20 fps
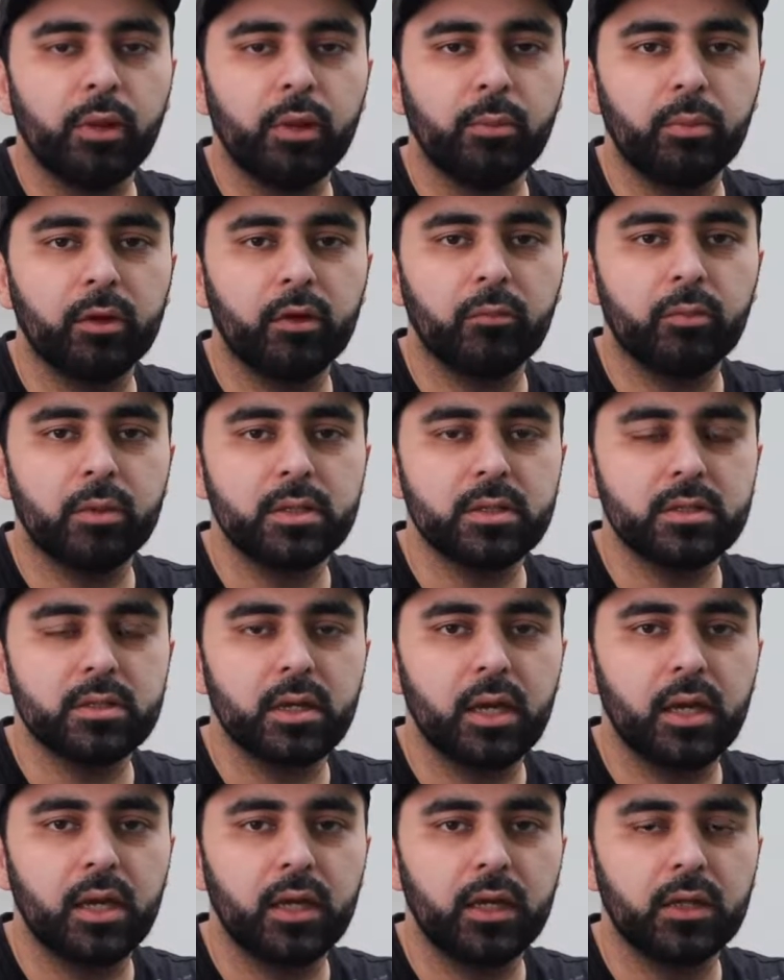people have been
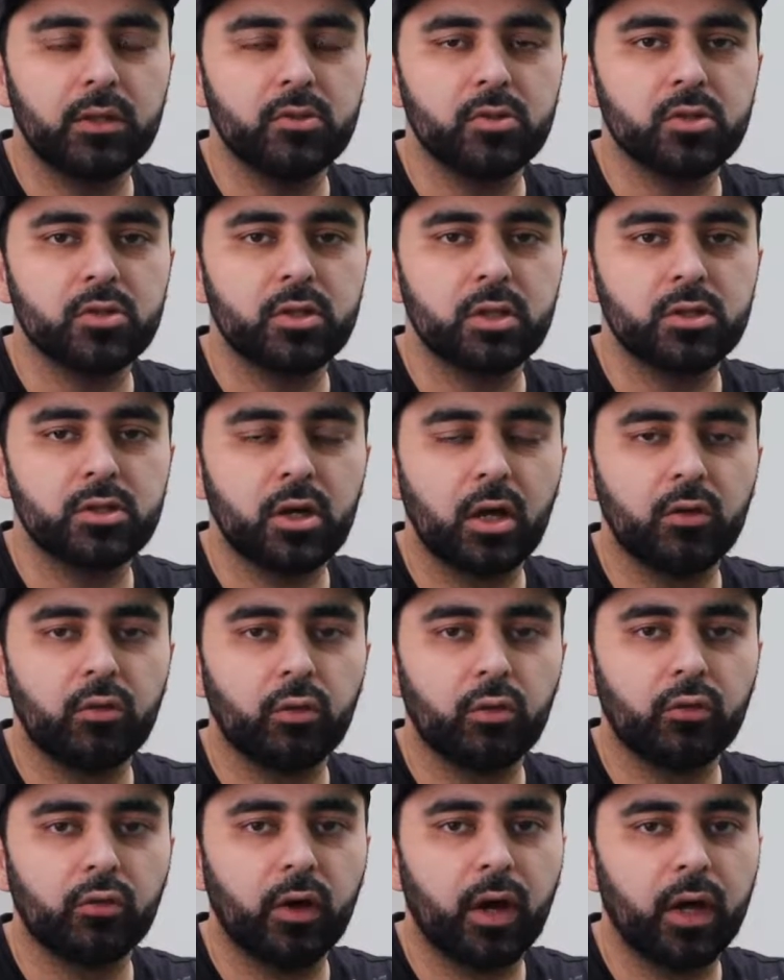saying and just the
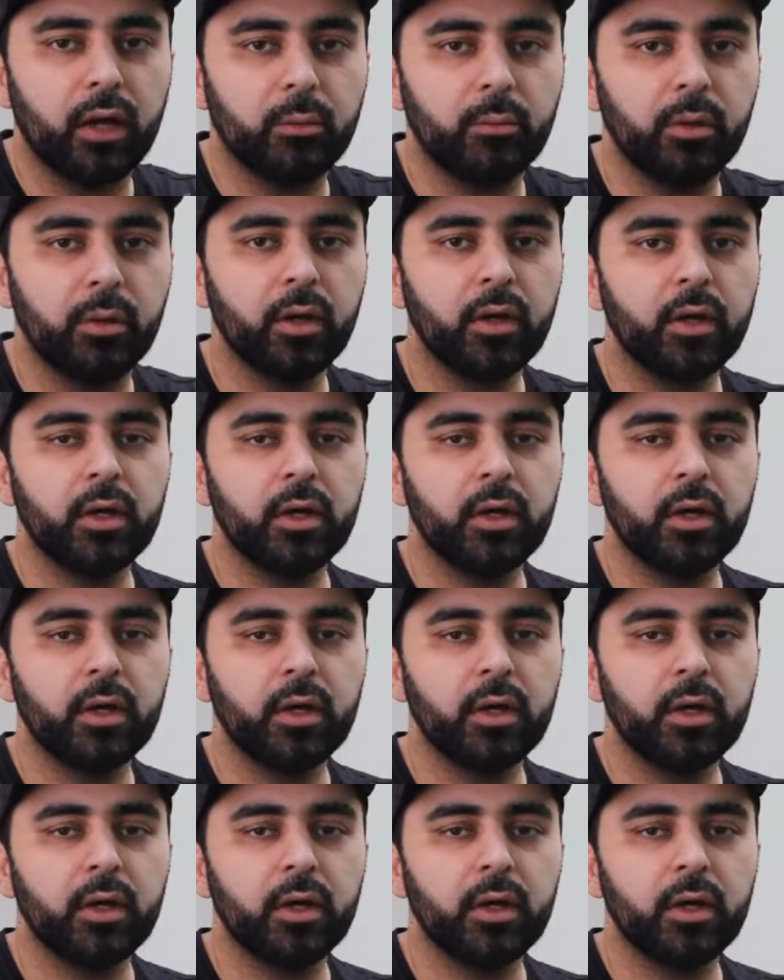general vibe.